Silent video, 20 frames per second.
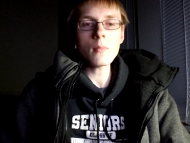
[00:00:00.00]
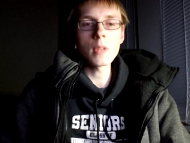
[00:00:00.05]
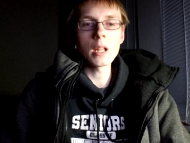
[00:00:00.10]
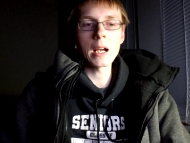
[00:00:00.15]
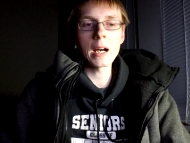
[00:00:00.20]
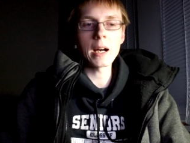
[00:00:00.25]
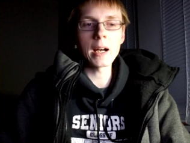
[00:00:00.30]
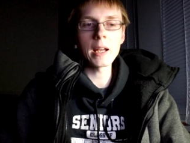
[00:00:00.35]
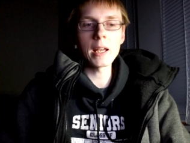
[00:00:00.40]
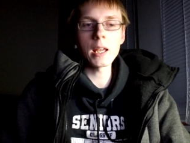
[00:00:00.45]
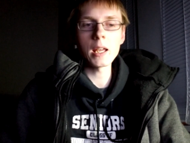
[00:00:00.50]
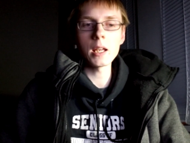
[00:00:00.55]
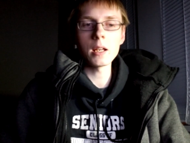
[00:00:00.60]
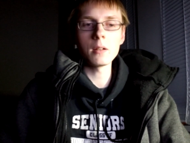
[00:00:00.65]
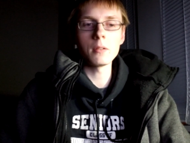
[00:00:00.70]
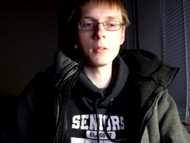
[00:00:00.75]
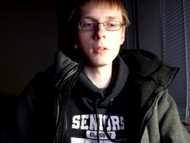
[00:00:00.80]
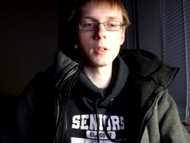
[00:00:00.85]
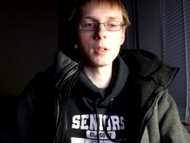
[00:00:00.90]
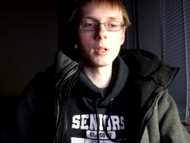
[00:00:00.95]

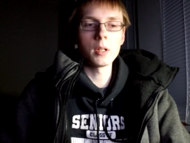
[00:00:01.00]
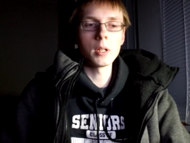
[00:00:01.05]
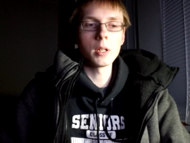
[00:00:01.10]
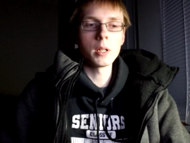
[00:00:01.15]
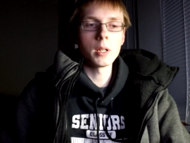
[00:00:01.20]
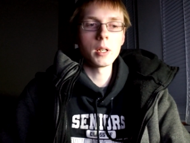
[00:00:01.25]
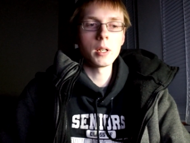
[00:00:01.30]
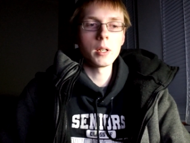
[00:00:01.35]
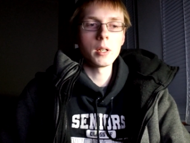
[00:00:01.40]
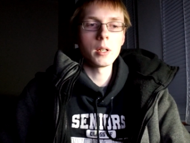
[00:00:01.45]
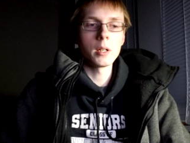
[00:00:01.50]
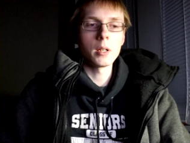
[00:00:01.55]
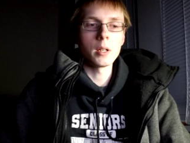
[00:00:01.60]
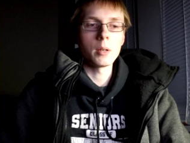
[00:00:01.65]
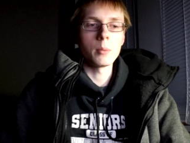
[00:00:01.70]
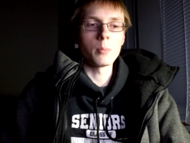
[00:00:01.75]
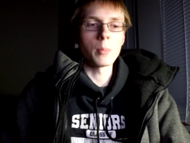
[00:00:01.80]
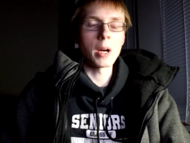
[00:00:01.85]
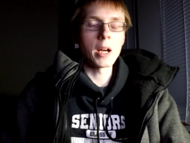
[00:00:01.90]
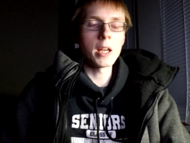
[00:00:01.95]
I
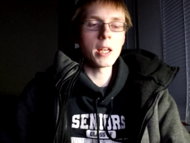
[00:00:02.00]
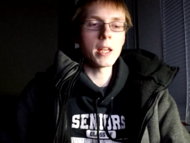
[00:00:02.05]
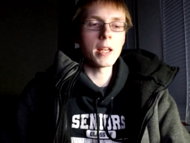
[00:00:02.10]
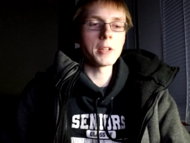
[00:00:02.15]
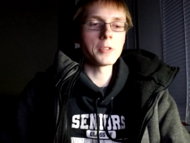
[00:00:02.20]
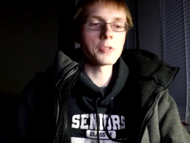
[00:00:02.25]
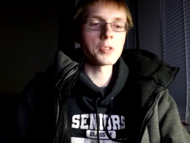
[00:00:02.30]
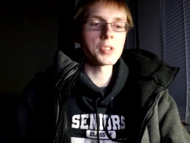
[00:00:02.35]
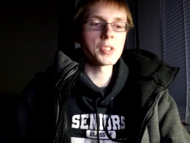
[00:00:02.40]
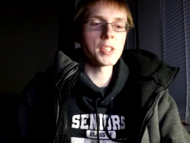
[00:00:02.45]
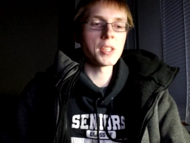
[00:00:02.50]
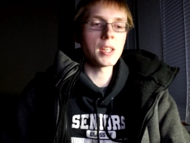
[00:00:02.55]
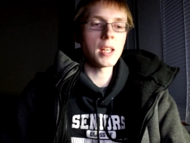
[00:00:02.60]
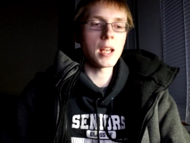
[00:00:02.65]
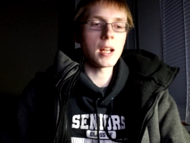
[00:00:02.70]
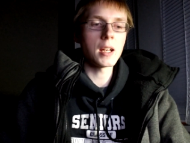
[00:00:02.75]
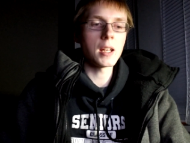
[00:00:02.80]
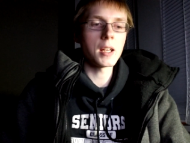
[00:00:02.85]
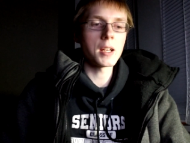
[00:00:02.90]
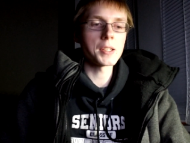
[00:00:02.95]
my interest in the
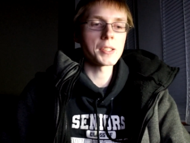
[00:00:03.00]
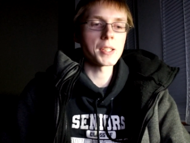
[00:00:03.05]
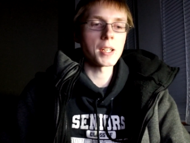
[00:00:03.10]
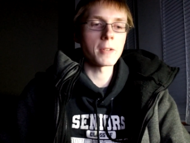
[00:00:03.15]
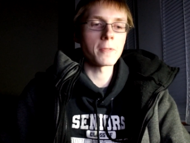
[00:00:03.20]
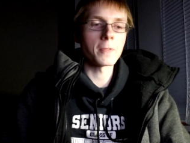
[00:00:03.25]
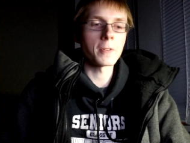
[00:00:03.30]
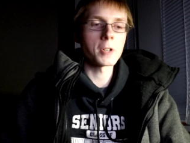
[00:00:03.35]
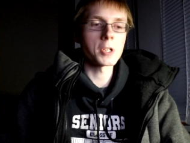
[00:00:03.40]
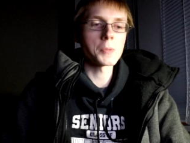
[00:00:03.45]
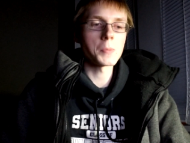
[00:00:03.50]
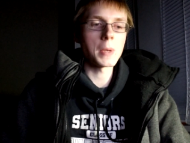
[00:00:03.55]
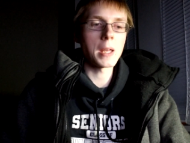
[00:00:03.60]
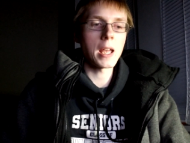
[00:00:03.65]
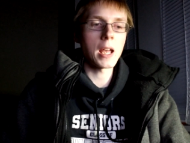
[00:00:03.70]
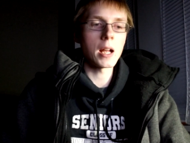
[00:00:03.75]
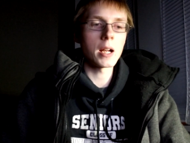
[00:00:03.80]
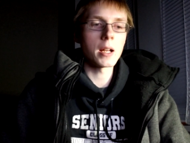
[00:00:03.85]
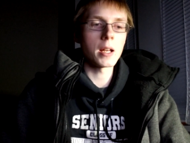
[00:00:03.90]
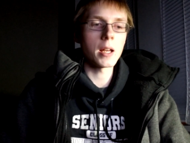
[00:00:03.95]
NES like first
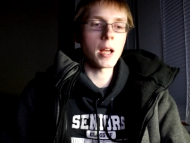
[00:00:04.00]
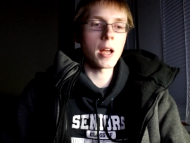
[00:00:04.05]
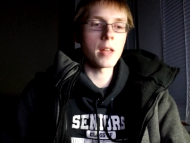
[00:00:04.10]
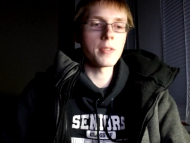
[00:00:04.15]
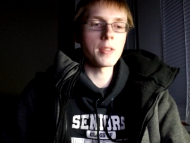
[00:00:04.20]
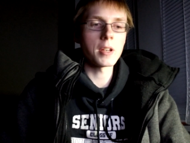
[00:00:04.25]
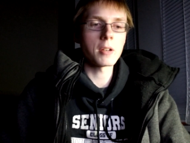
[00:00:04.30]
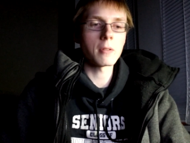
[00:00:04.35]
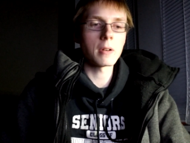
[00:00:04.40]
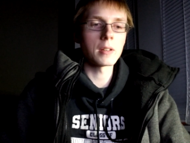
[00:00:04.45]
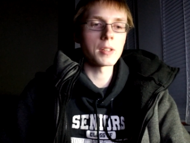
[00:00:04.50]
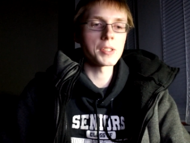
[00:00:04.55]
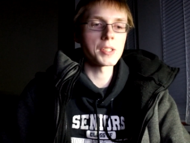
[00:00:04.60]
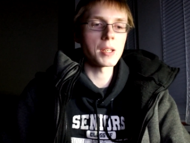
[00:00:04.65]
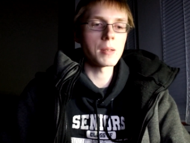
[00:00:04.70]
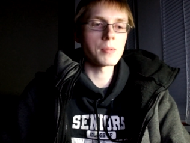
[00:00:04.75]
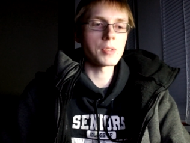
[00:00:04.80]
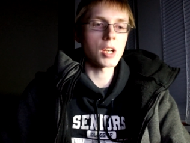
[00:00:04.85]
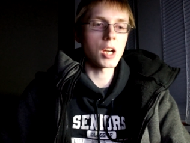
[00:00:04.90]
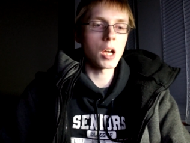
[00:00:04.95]
began I, I think around the
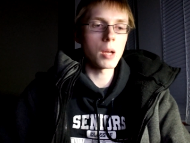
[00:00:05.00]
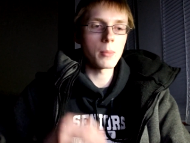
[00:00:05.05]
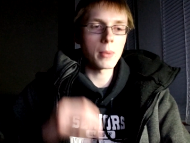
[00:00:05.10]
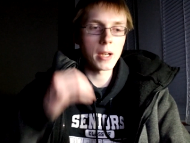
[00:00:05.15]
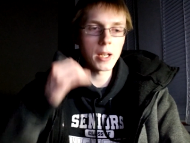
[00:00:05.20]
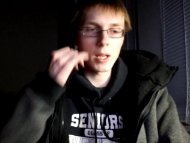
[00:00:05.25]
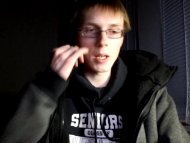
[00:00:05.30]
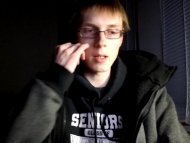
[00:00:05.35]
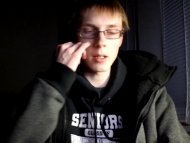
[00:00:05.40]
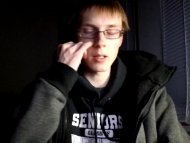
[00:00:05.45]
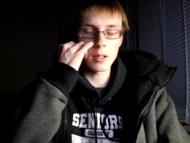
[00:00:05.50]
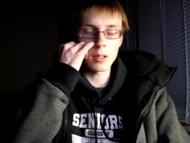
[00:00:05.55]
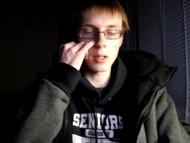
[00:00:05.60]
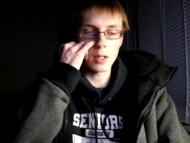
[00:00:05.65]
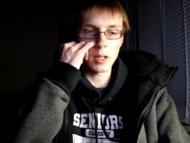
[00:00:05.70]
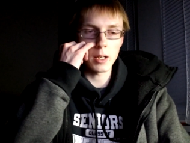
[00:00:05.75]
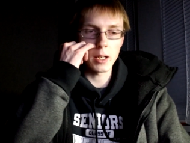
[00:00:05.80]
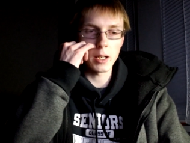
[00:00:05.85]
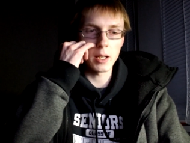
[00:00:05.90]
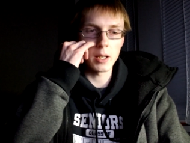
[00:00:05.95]
same time I
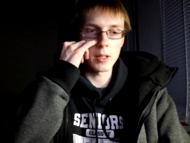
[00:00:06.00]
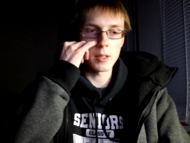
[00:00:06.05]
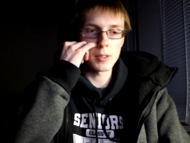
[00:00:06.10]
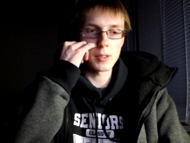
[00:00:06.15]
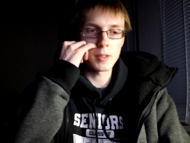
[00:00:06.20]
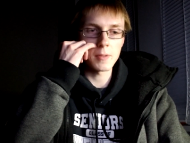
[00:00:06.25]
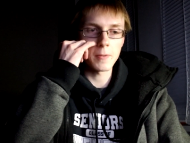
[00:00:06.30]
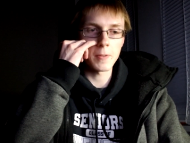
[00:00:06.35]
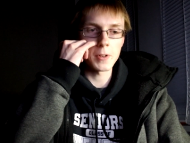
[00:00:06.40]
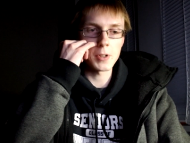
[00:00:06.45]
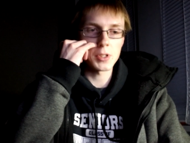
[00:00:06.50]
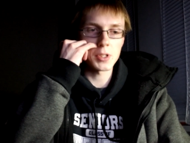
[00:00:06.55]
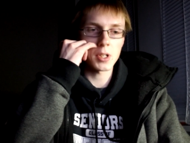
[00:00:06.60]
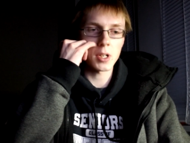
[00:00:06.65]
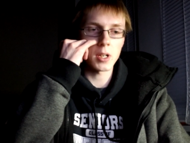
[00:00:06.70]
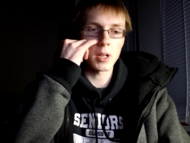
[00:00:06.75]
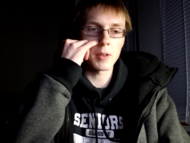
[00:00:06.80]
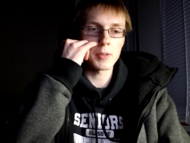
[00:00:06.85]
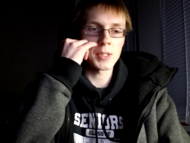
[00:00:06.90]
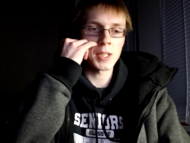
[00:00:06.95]
uh, first
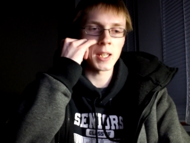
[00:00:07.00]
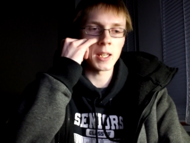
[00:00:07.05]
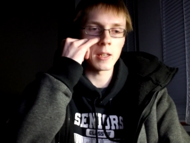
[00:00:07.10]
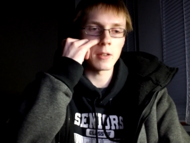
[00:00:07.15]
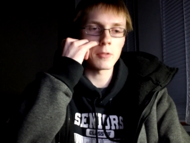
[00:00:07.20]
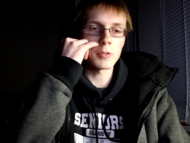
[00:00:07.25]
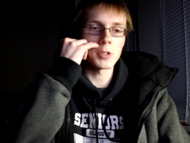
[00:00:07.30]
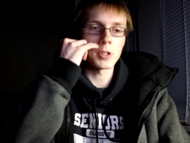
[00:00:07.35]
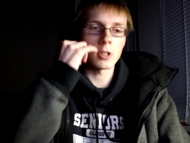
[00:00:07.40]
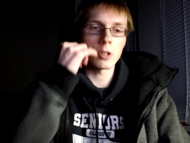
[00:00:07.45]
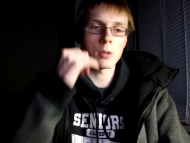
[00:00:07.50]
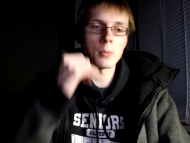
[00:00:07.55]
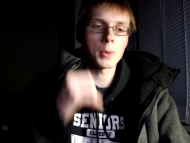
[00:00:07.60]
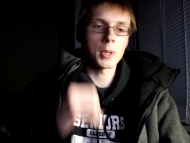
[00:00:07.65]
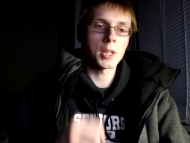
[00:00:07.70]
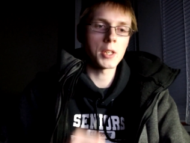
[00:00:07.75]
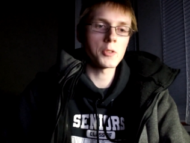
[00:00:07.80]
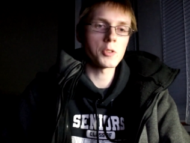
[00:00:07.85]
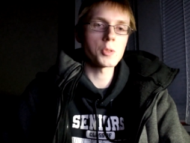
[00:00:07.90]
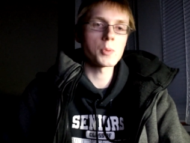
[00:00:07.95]
started using YouTube
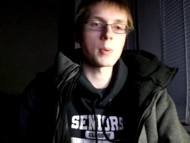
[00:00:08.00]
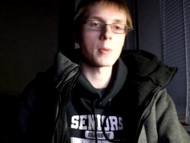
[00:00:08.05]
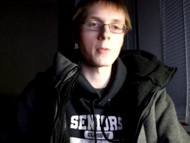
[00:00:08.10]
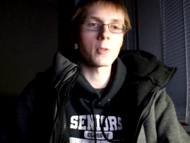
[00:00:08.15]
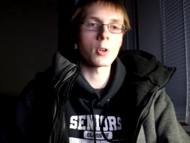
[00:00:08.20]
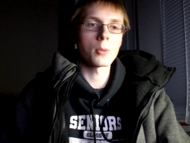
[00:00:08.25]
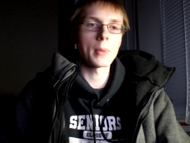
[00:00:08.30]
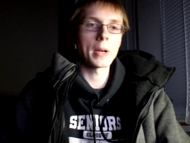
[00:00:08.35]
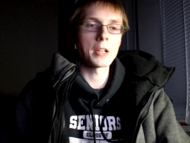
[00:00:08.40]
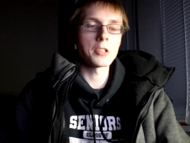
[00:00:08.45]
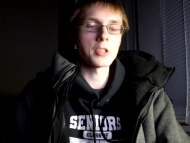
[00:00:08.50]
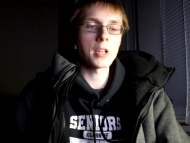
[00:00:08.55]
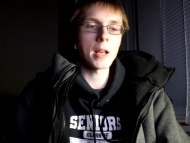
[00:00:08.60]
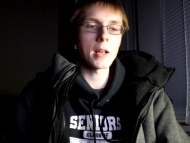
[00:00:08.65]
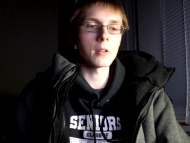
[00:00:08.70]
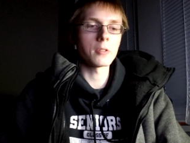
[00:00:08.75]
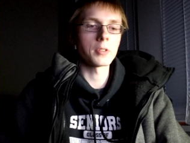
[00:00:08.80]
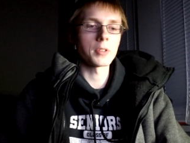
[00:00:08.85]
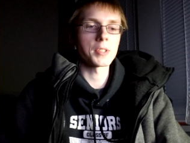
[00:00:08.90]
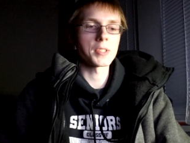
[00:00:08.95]
and this was before my
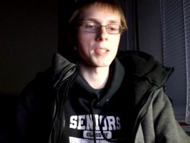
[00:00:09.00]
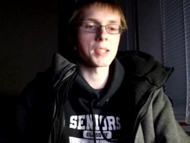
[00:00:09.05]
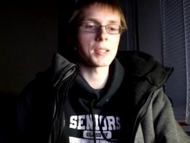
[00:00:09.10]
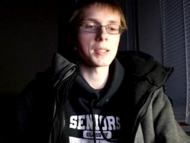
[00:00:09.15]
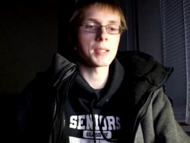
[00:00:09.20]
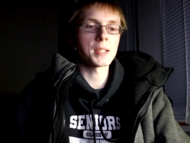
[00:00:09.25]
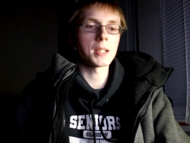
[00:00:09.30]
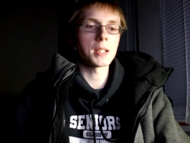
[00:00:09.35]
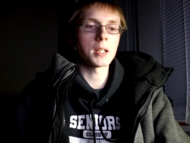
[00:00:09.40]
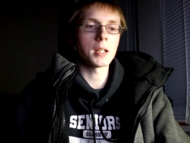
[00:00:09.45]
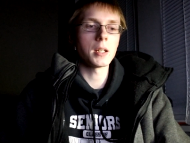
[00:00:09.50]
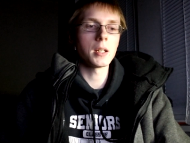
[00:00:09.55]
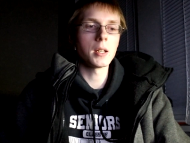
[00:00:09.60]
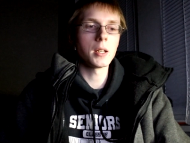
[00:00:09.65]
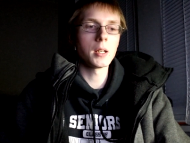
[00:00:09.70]
channel existed.